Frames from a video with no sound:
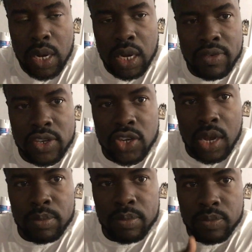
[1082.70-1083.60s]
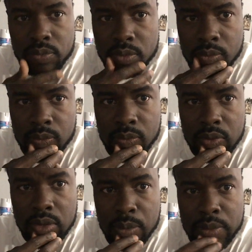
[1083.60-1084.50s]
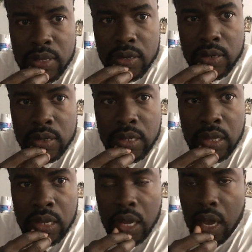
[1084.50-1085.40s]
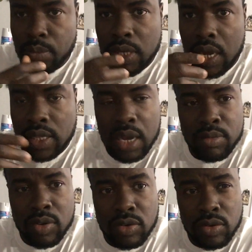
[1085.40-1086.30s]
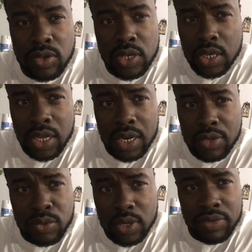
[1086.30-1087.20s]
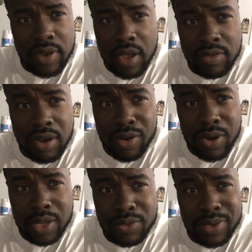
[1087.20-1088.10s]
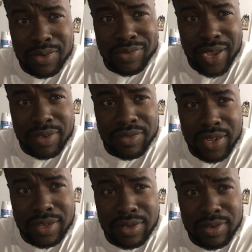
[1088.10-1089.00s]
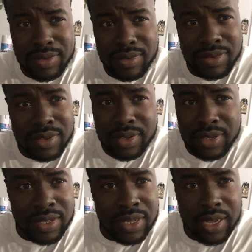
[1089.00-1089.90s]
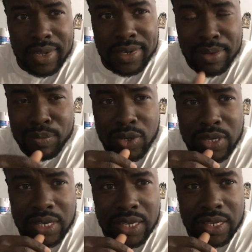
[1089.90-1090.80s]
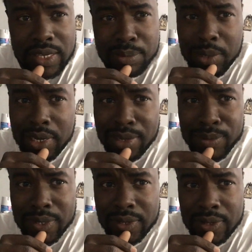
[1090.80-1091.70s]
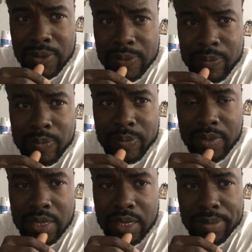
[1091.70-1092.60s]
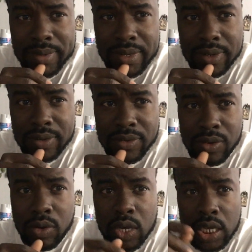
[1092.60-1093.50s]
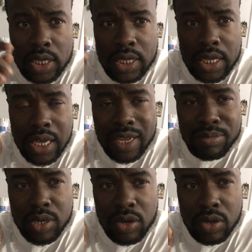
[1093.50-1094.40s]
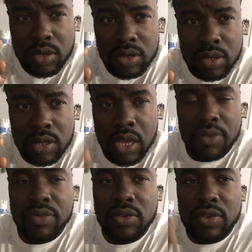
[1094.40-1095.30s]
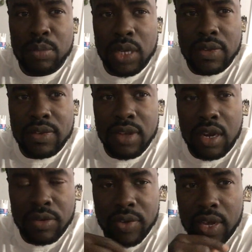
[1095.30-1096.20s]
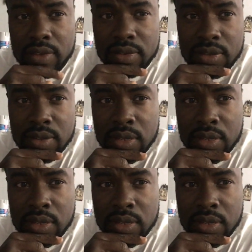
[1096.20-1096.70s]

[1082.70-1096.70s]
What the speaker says: man have a job. You hear me tell you? And me not talk about no $8 like 25 hour or 25 and them money there, the man I make. You hear me tell you? So it can be done. You have to just make the sacrifice.